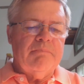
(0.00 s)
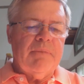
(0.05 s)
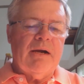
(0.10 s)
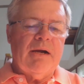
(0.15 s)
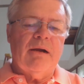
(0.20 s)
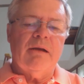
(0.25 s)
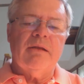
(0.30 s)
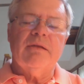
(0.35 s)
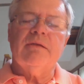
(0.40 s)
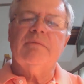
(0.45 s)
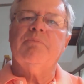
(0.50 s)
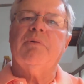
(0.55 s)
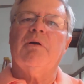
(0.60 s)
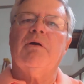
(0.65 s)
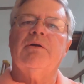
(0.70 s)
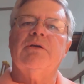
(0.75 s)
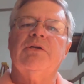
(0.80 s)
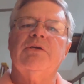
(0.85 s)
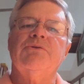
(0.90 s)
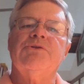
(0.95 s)
Marilyn
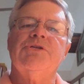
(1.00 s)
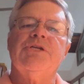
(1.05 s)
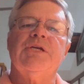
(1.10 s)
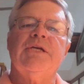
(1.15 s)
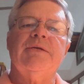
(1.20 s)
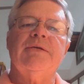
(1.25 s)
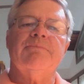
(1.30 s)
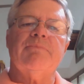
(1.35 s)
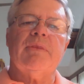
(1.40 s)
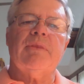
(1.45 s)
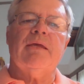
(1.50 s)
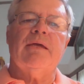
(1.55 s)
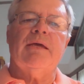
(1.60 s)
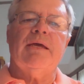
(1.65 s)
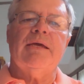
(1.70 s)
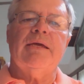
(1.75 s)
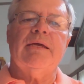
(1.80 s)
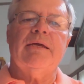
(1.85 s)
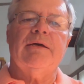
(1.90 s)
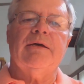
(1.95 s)
Parducci,
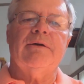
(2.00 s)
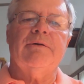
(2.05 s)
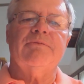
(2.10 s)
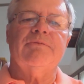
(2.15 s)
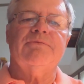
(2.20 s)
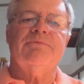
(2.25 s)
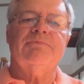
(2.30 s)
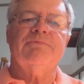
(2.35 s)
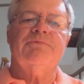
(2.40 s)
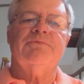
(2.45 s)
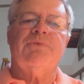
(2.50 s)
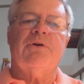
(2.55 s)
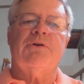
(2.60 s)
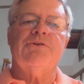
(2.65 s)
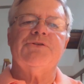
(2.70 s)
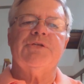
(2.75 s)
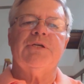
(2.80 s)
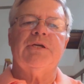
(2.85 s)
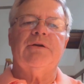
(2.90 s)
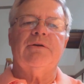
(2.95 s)
a
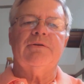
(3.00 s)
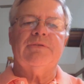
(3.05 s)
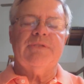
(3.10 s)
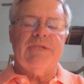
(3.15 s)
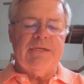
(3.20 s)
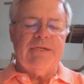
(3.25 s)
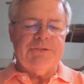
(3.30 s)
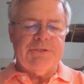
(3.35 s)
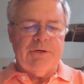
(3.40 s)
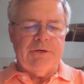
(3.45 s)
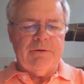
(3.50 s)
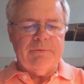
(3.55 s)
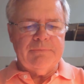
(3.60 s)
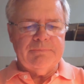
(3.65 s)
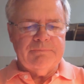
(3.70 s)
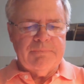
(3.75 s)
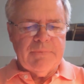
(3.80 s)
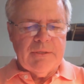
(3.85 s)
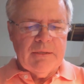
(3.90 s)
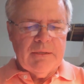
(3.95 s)
first-year teacher,
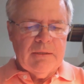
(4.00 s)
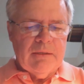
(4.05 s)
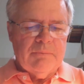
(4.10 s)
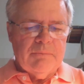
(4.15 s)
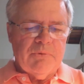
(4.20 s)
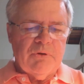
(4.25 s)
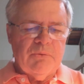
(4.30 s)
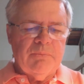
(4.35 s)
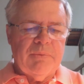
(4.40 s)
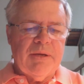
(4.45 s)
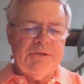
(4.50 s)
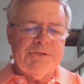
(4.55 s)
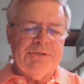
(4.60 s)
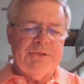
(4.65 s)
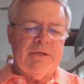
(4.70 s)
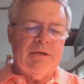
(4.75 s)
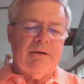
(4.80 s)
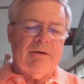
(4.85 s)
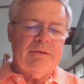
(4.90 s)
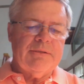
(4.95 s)

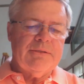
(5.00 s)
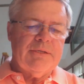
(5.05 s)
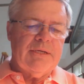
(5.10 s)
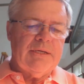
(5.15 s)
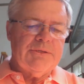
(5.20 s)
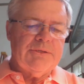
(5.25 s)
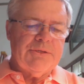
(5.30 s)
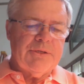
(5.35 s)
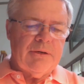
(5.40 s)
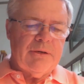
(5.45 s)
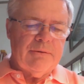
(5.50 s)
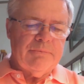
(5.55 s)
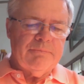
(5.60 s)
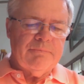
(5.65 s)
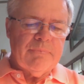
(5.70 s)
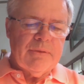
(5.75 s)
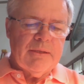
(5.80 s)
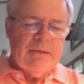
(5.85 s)
probationary teacher,